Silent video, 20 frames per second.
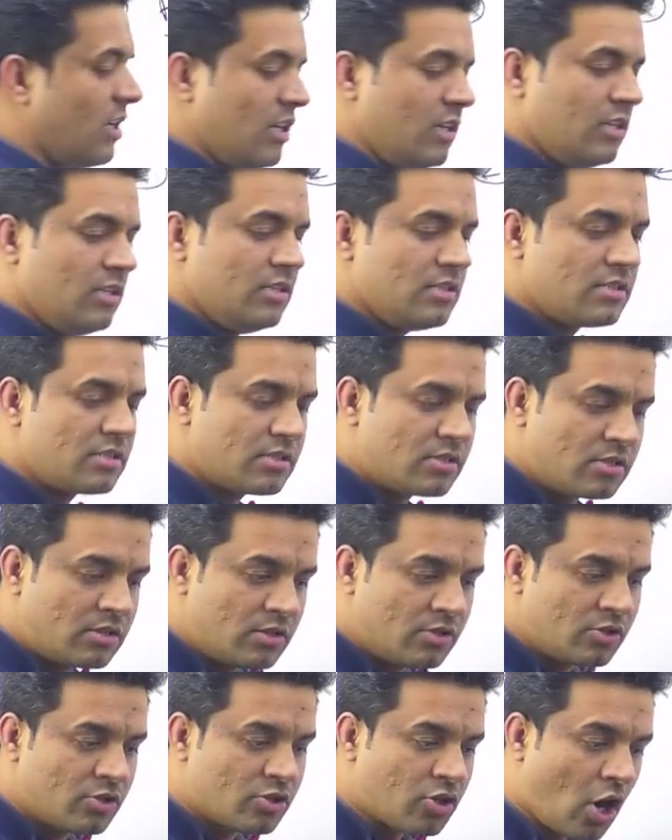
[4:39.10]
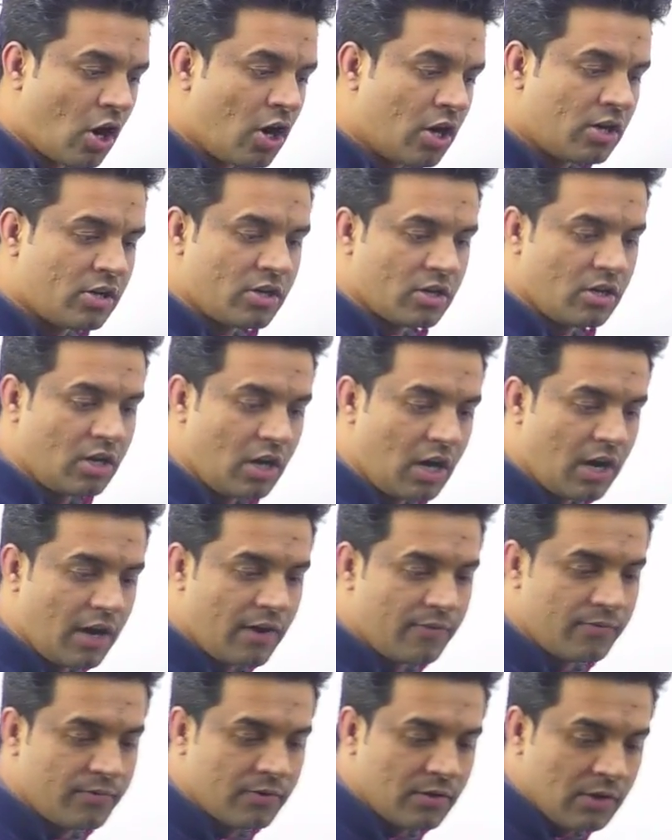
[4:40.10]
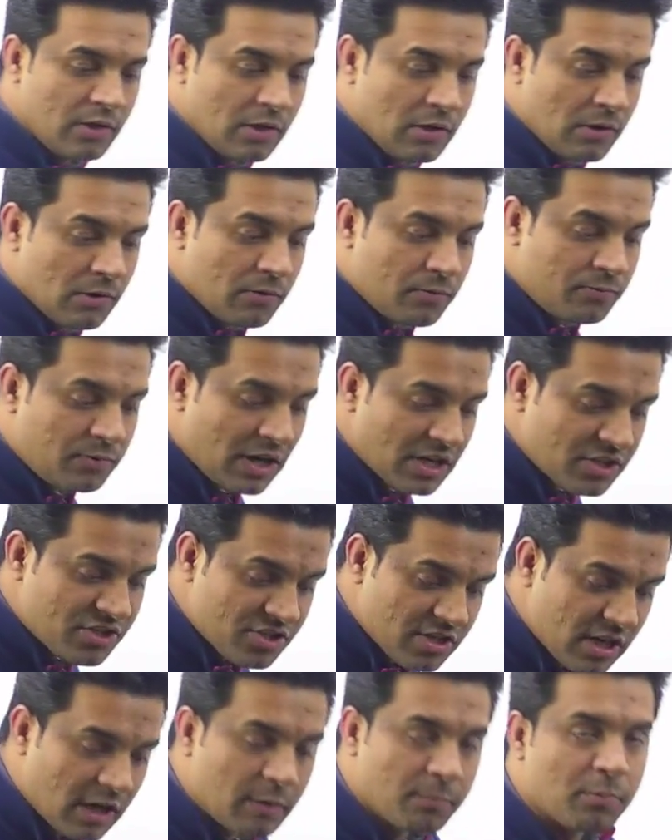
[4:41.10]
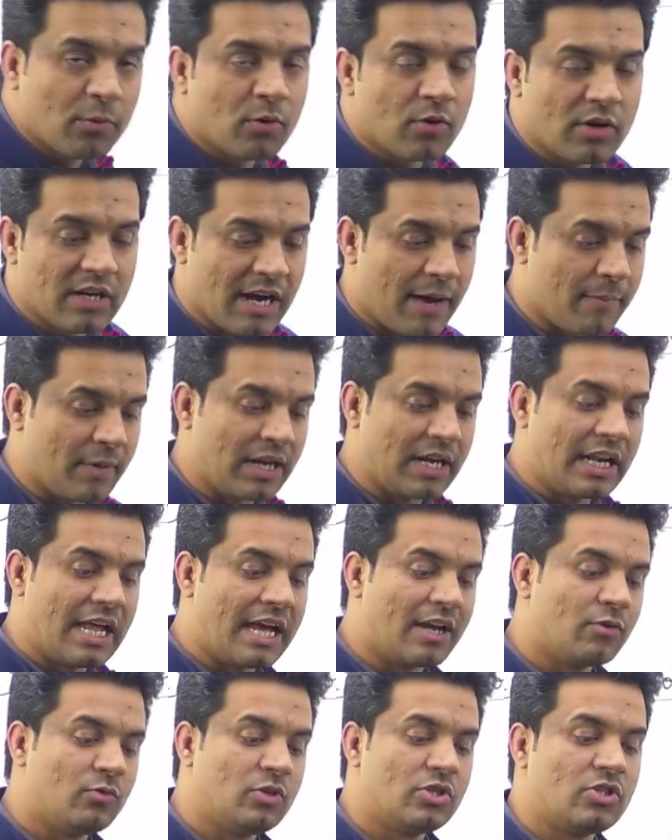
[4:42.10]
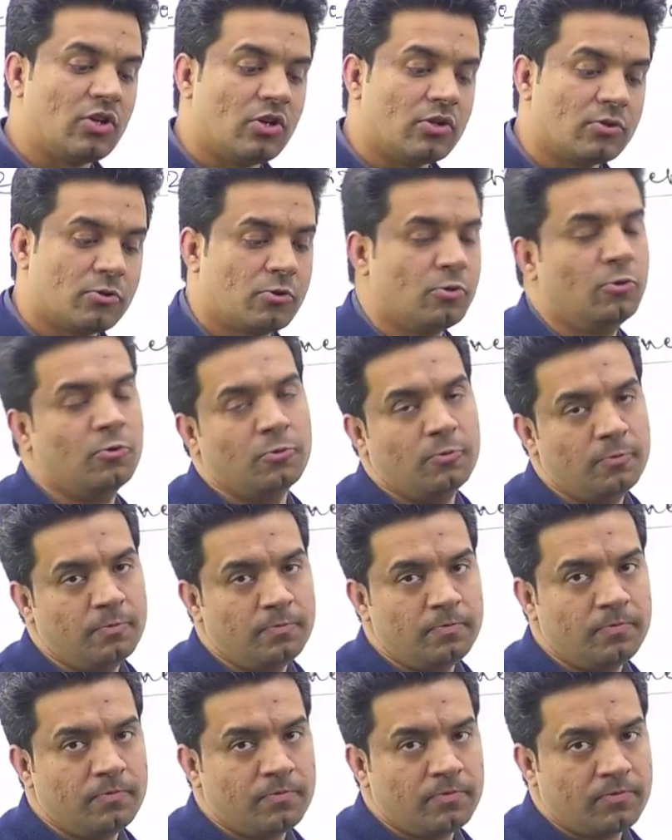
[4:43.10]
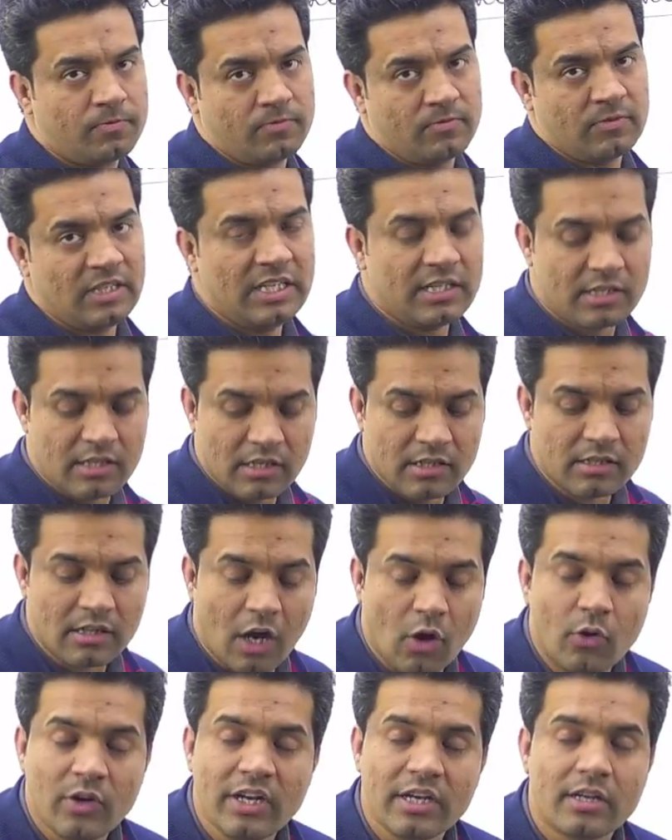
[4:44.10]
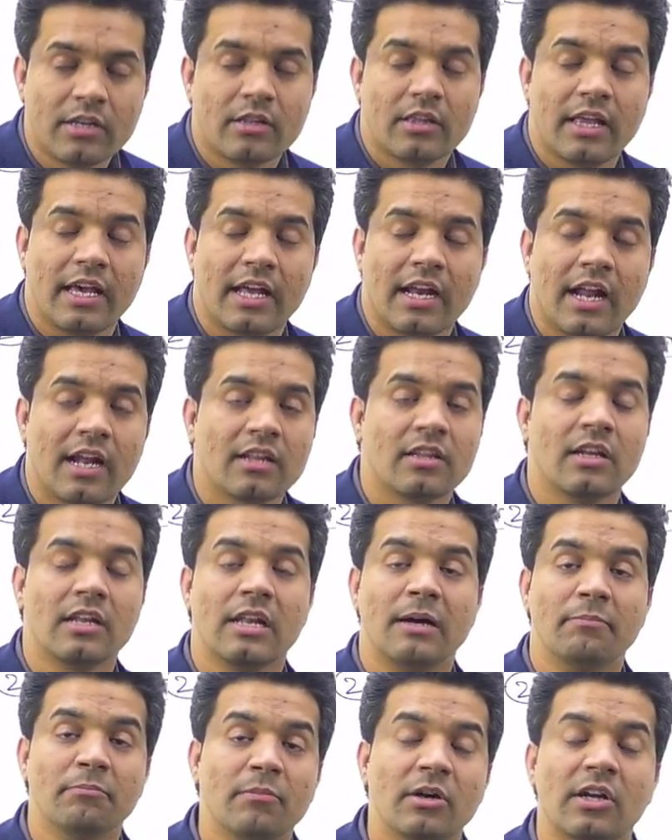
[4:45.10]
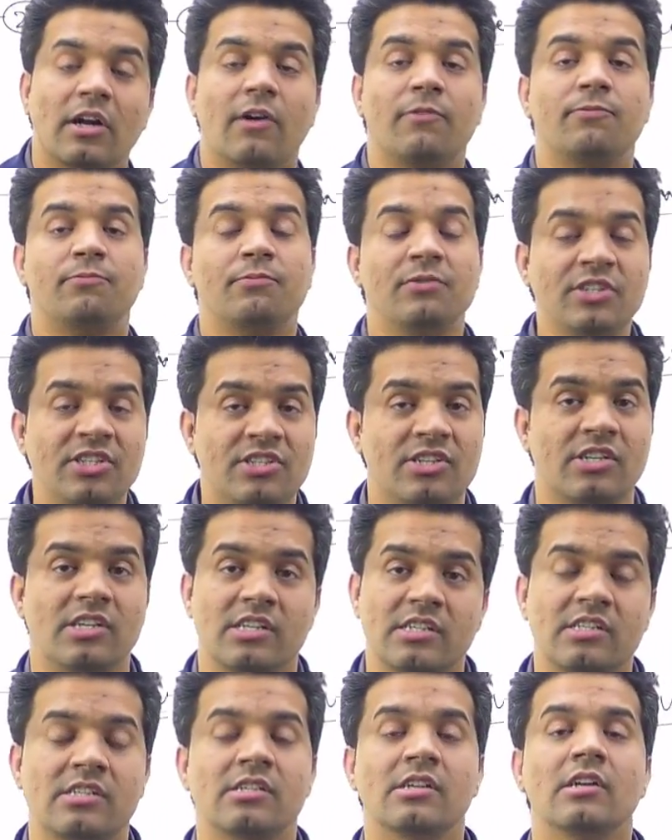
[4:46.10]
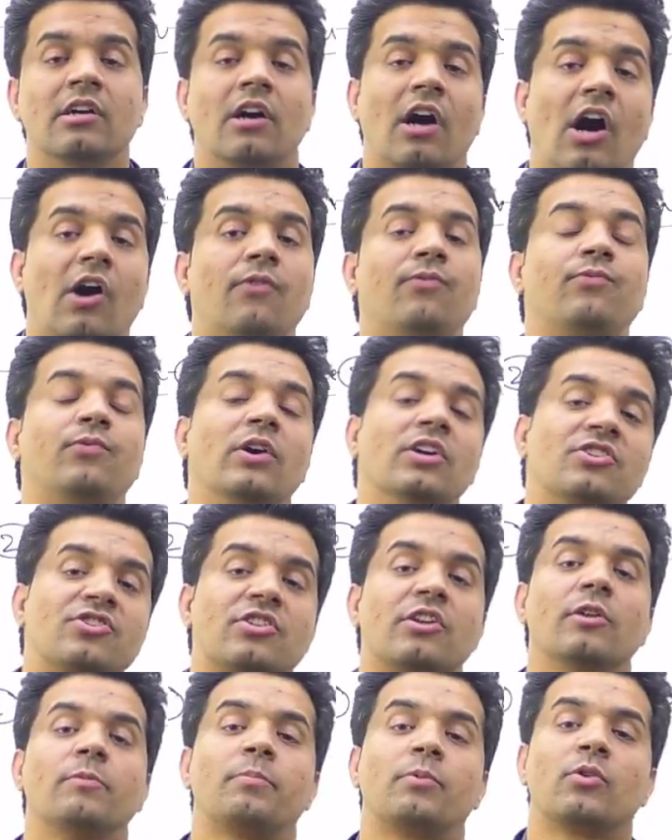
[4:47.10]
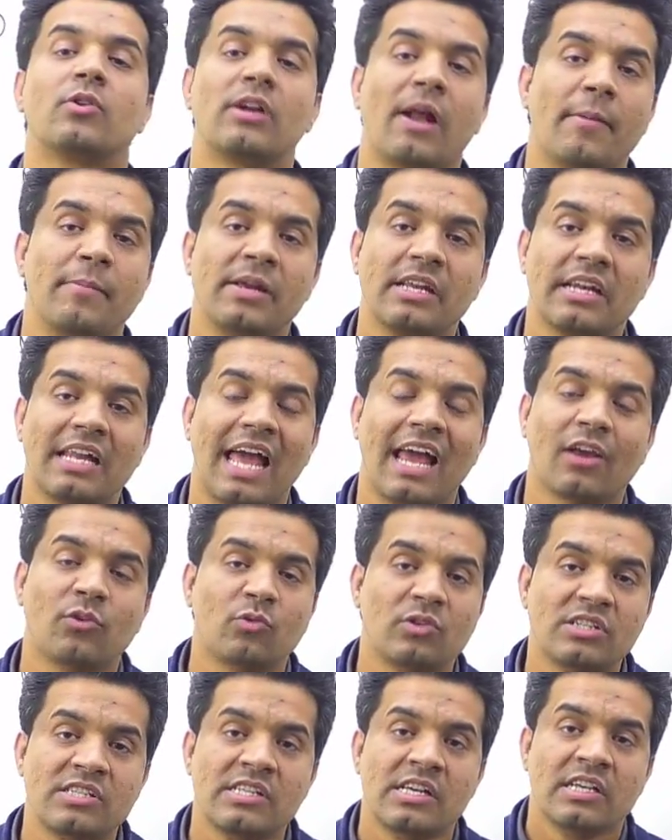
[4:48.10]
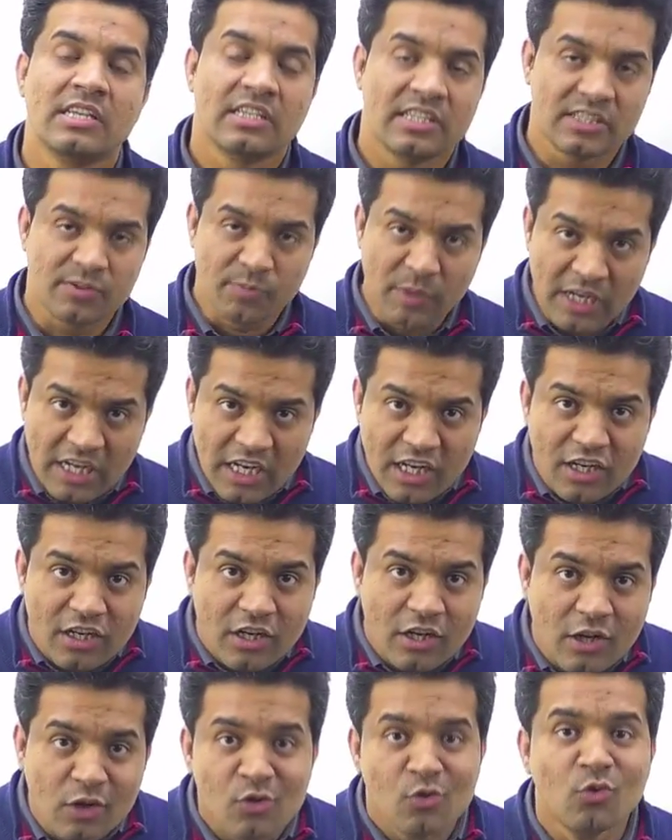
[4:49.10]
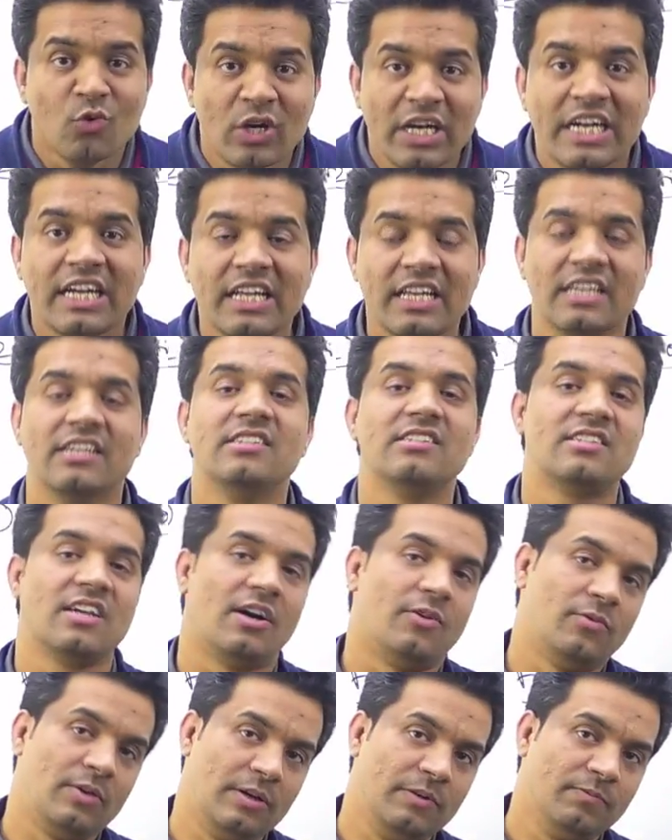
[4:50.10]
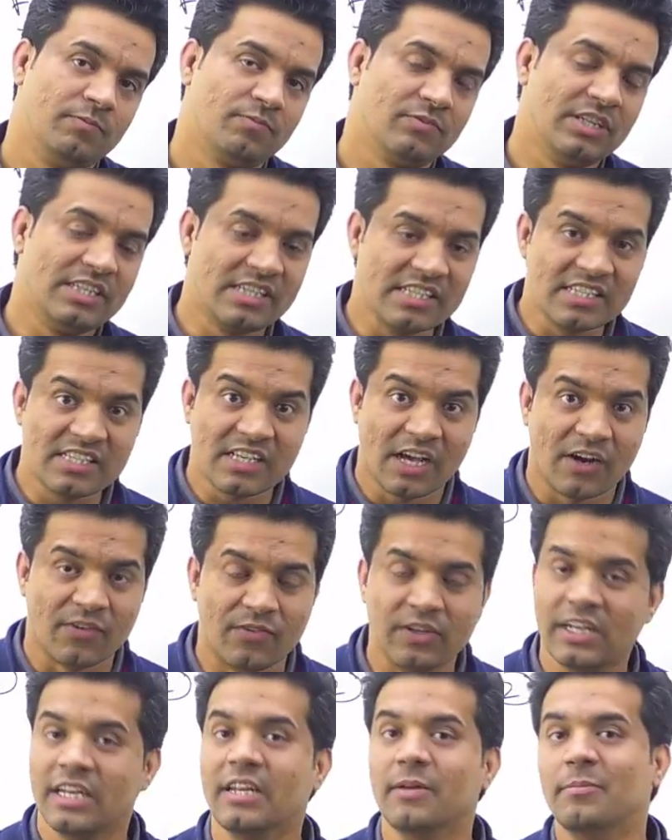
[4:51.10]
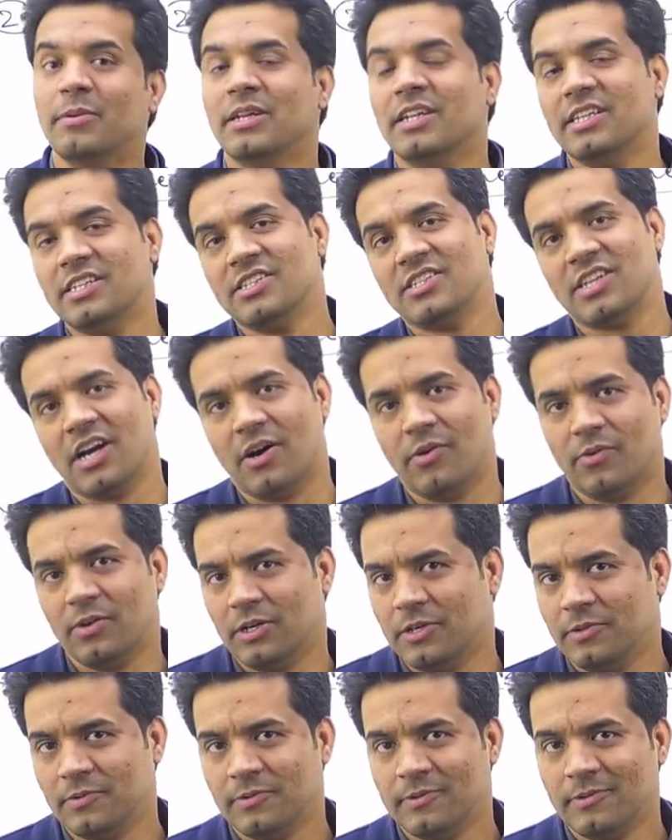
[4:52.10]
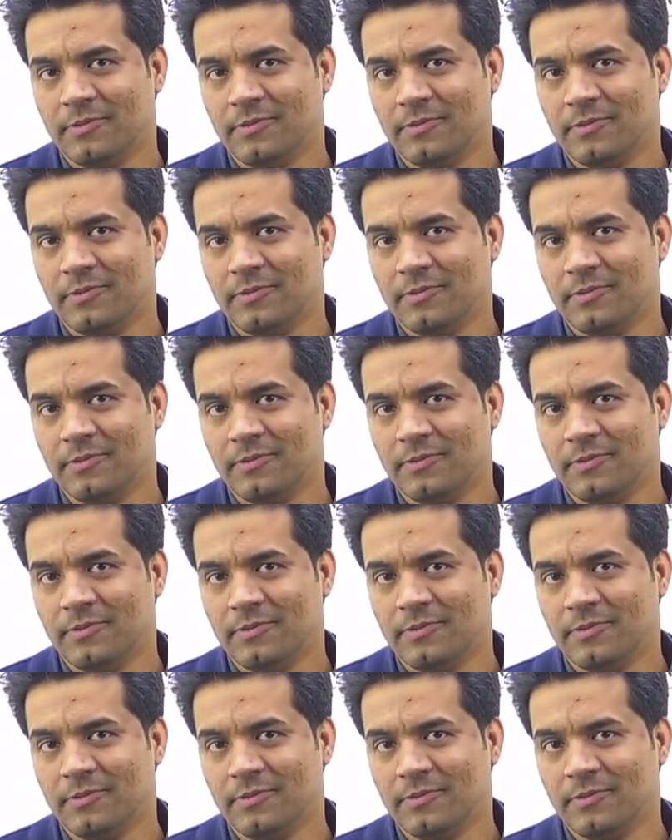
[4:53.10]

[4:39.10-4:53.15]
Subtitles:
a short of functional programming language also. There are the number of features of functional programming language has been included in Java. It is available in Java,